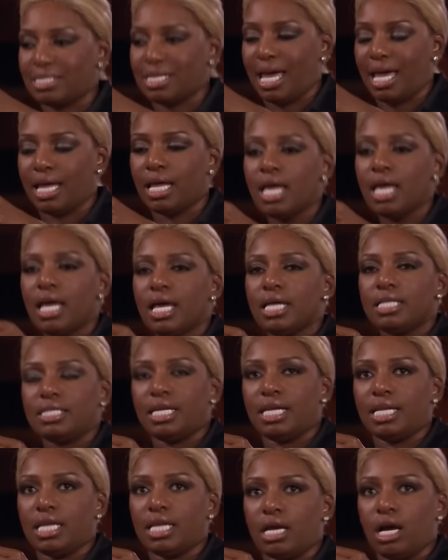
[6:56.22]
back said,
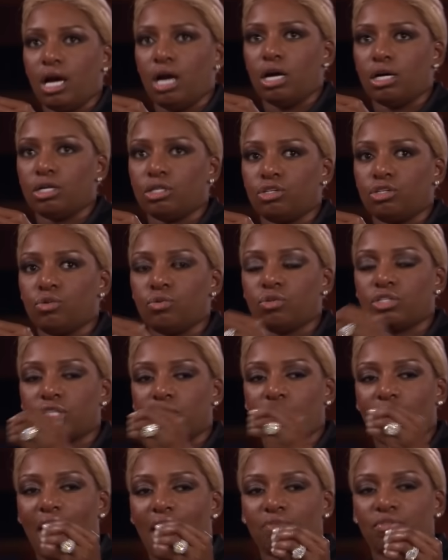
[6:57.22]
Nene, uh,
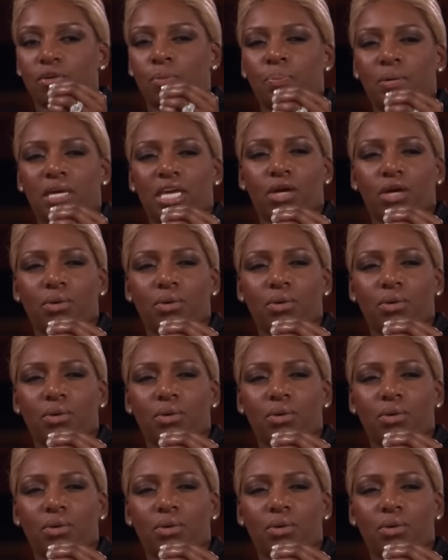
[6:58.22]
you still have a